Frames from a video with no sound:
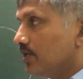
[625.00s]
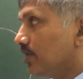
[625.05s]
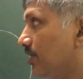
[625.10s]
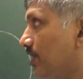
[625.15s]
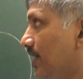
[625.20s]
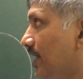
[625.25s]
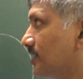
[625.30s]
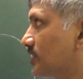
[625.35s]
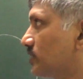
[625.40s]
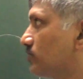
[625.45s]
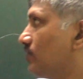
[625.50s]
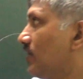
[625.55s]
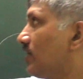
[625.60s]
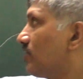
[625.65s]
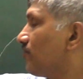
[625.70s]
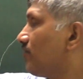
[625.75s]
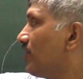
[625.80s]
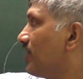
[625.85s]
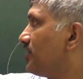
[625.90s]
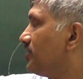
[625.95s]

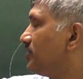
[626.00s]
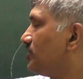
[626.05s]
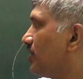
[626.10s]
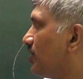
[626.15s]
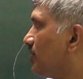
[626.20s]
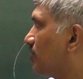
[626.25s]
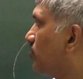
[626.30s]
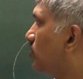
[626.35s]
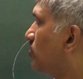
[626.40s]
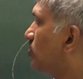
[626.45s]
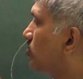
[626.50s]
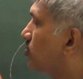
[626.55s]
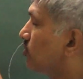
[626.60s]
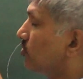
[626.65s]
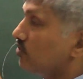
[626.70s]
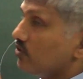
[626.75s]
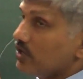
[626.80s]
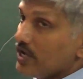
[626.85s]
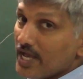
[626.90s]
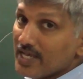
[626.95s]
S11 is equal
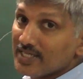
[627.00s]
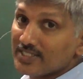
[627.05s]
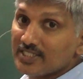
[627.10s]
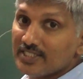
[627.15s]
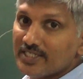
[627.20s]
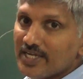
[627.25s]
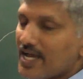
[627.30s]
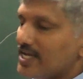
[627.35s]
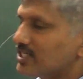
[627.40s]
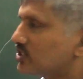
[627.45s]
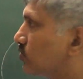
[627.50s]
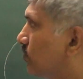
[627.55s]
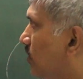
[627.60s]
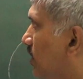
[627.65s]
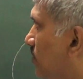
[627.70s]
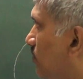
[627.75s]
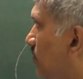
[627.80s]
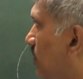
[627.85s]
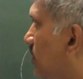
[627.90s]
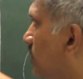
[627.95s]
to s dash
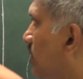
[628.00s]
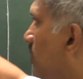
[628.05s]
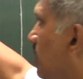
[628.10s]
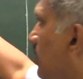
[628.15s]
11.